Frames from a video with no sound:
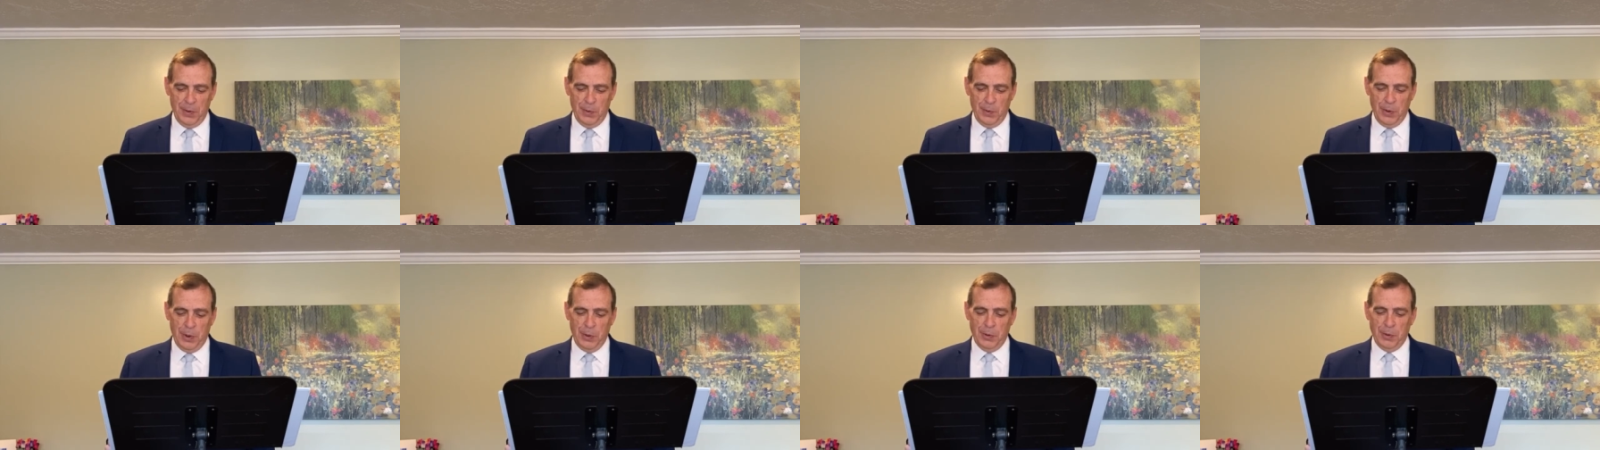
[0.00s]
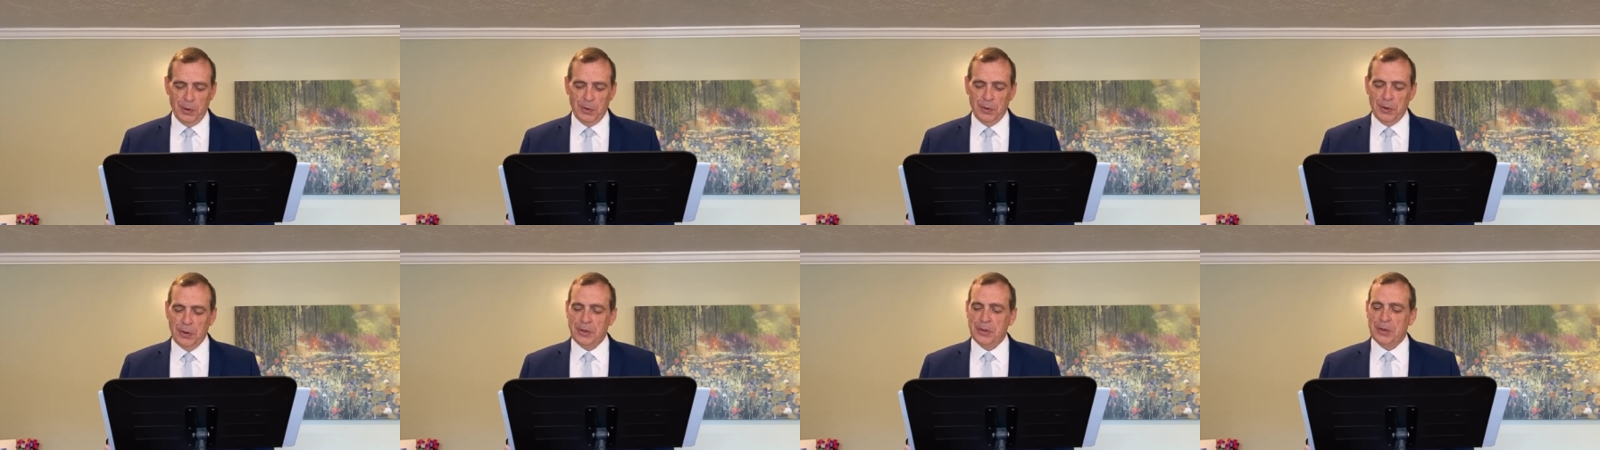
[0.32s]
we
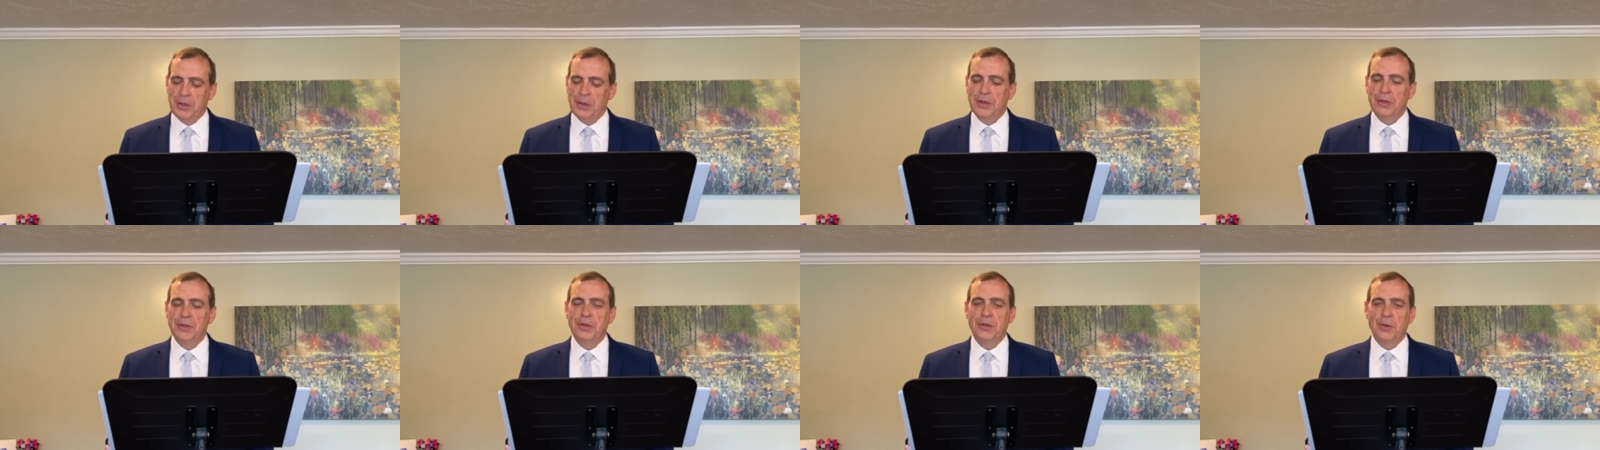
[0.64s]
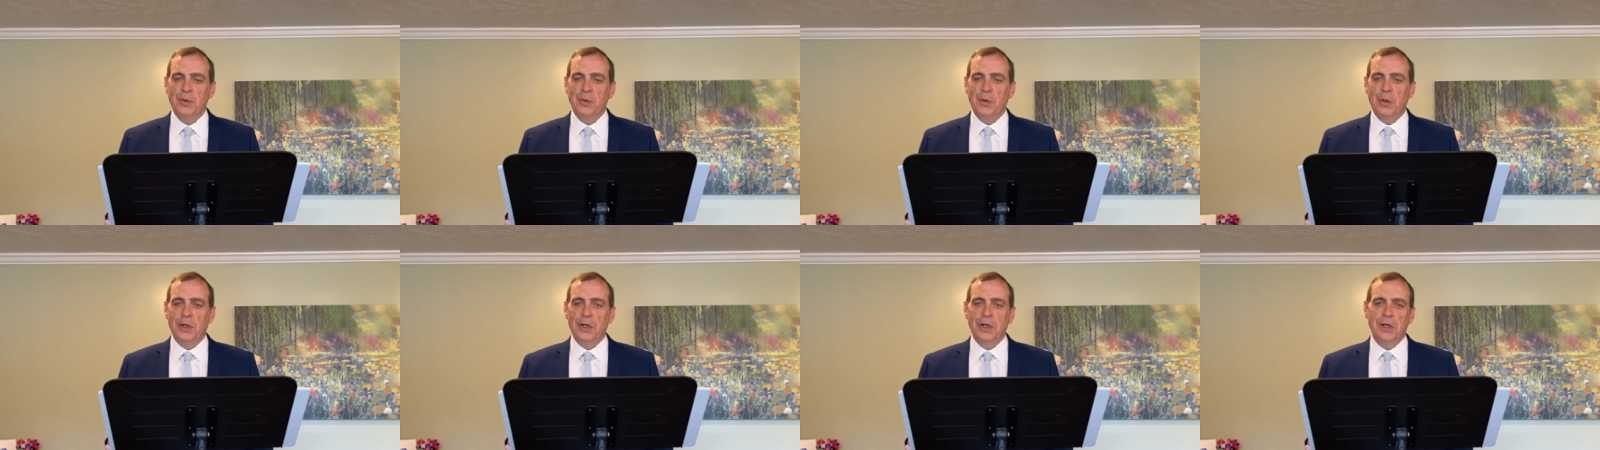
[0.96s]
will return to
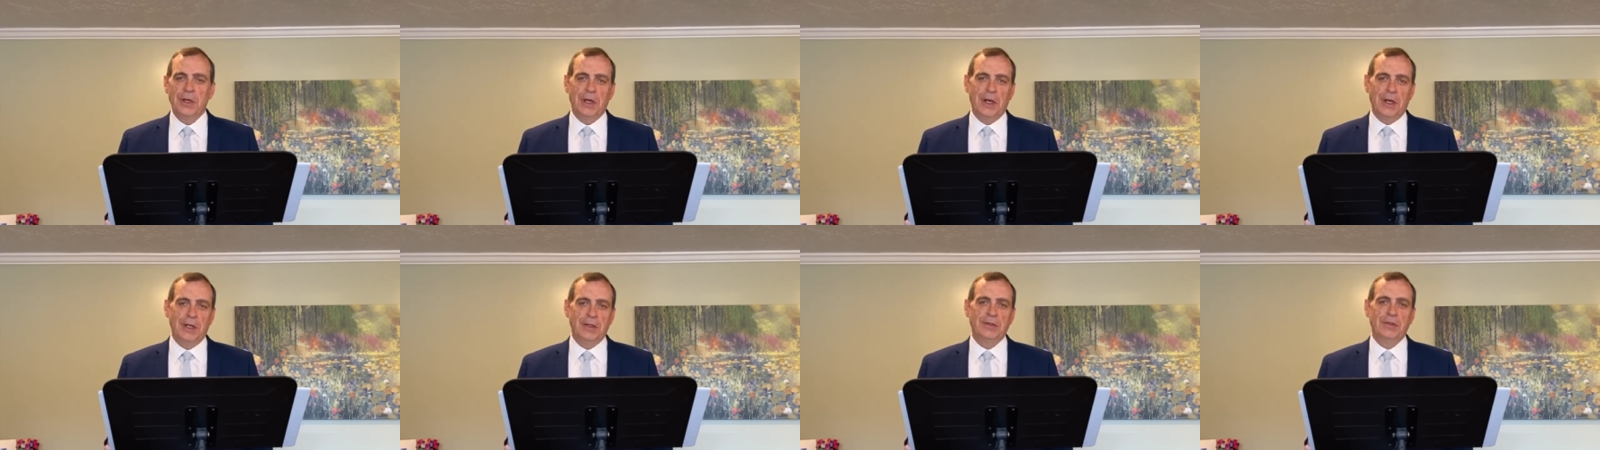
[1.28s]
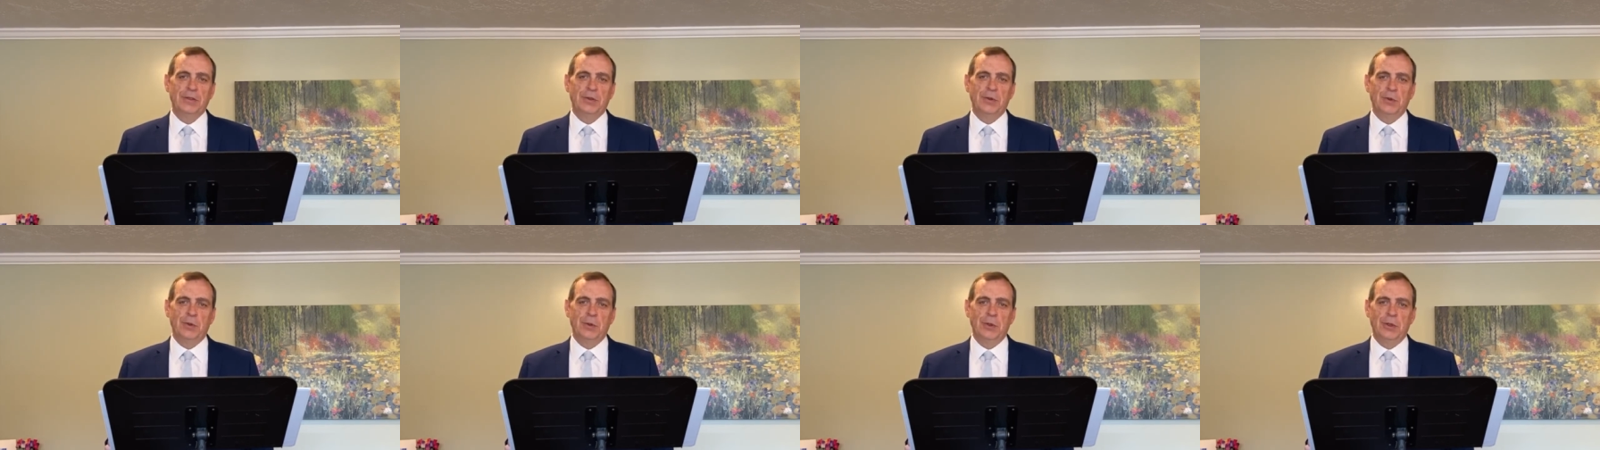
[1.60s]
work and
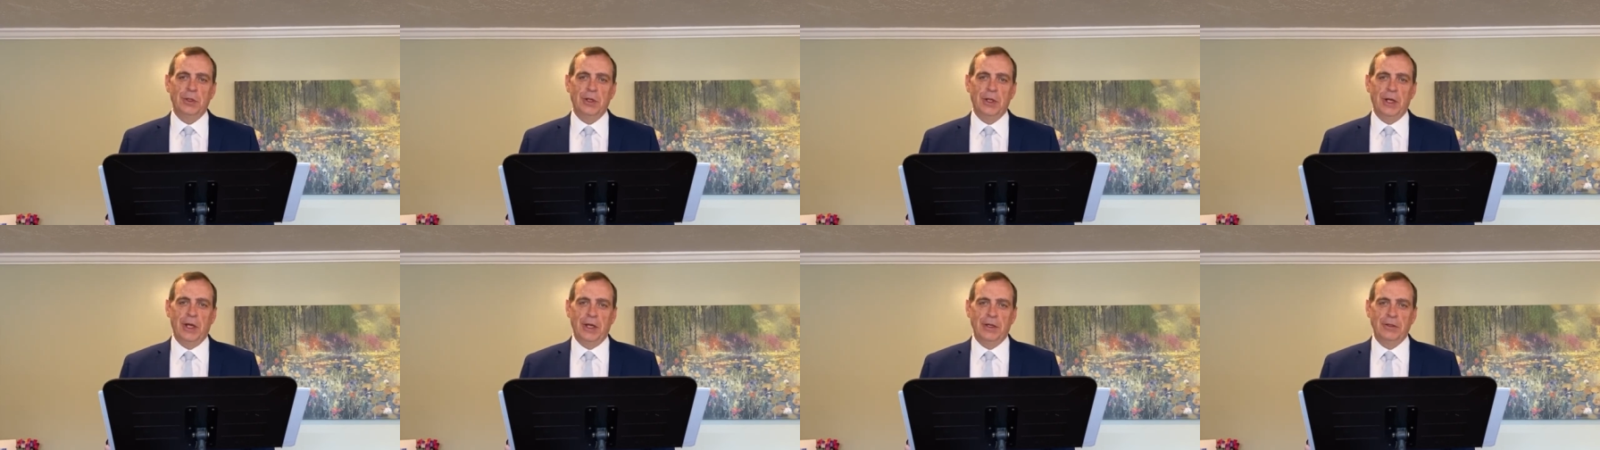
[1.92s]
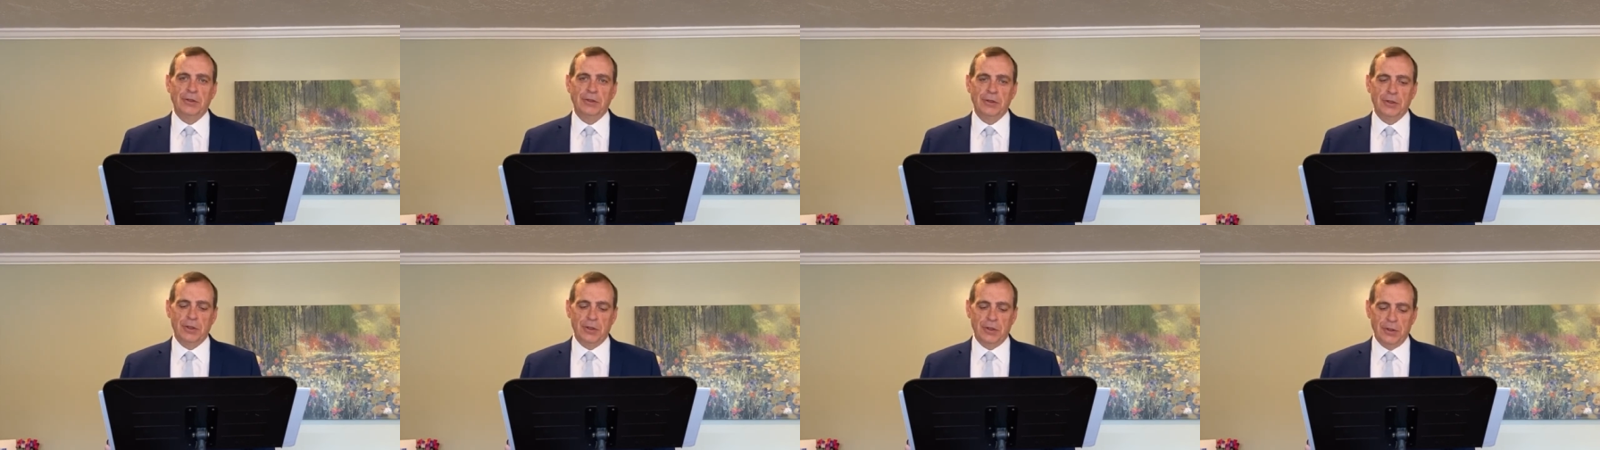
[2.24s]
school
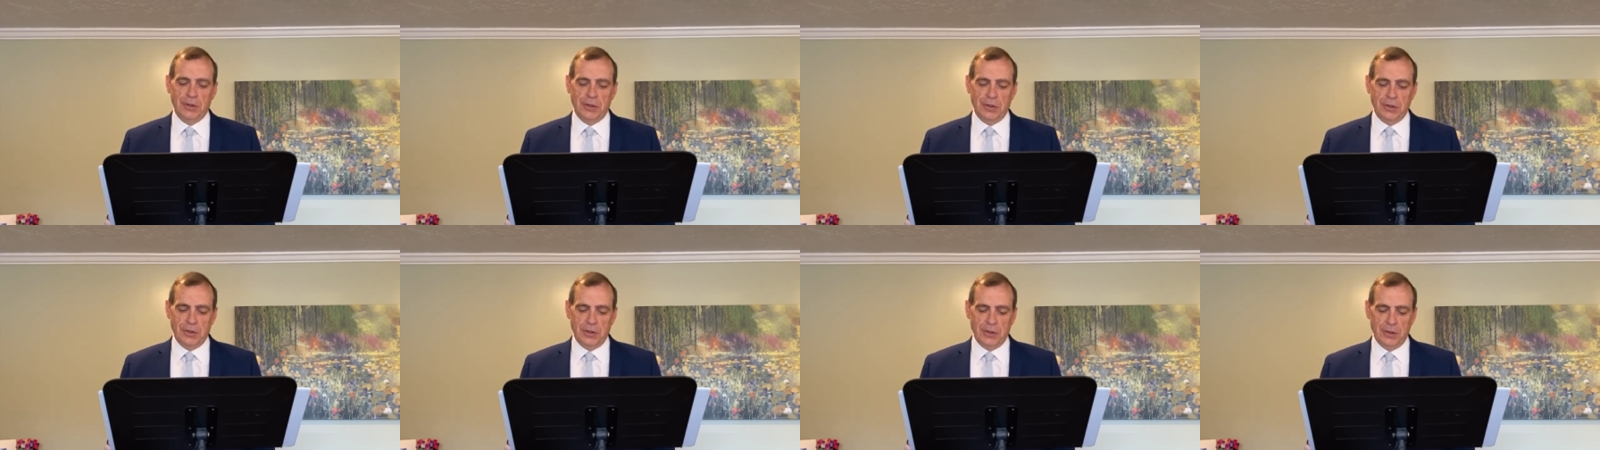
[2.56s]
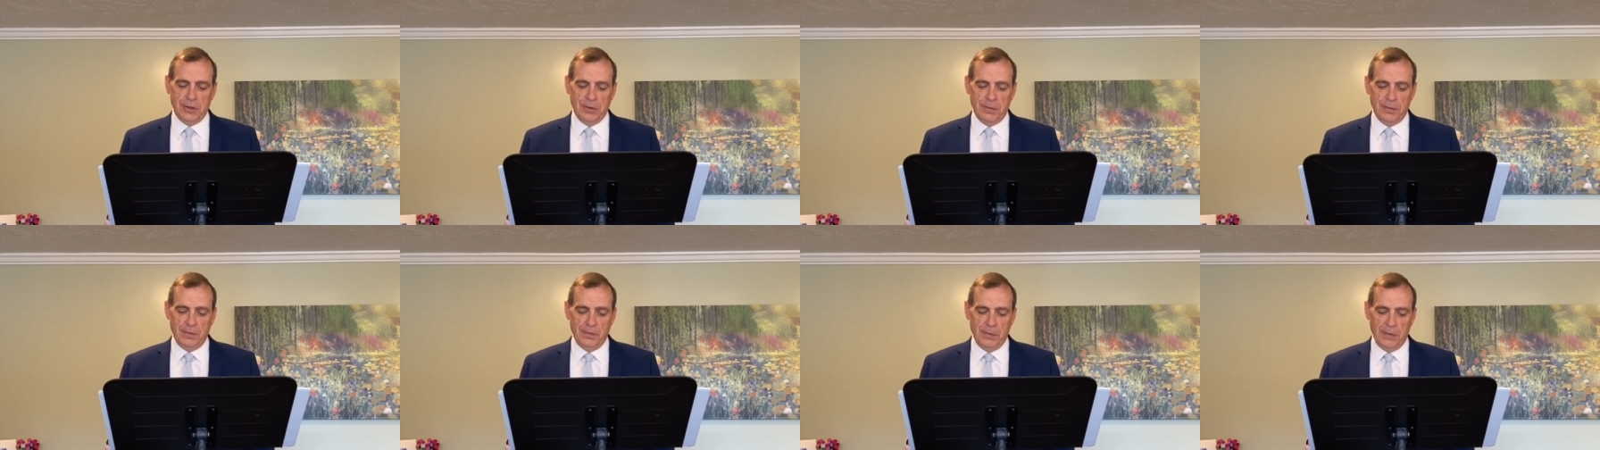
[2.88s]
and church.